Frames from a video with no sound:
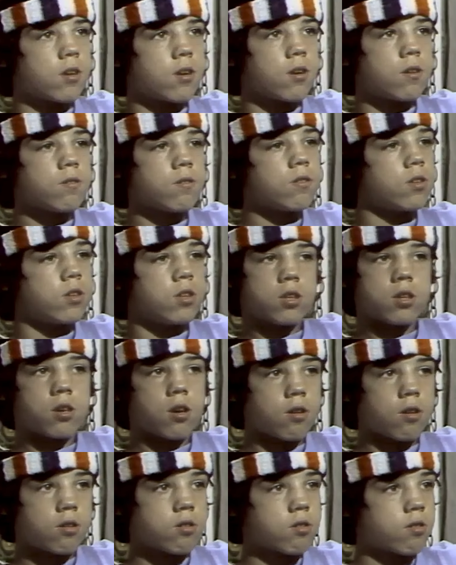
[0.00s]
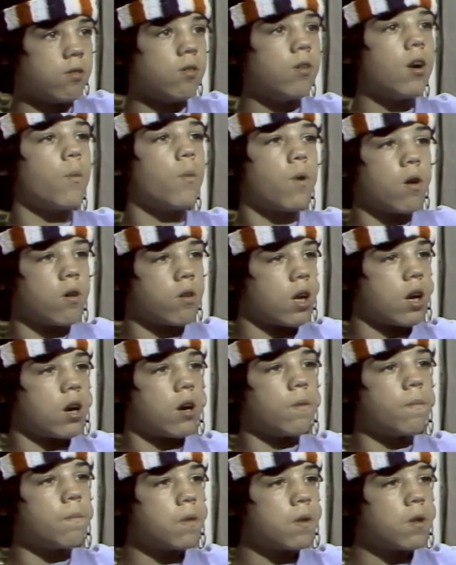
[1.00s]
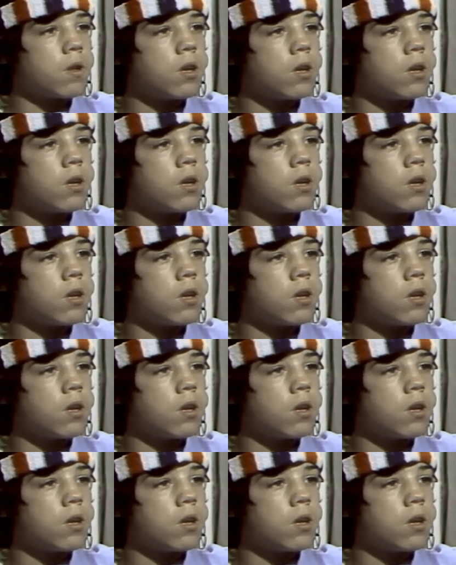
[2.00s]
on, didn't go to school. I walked out.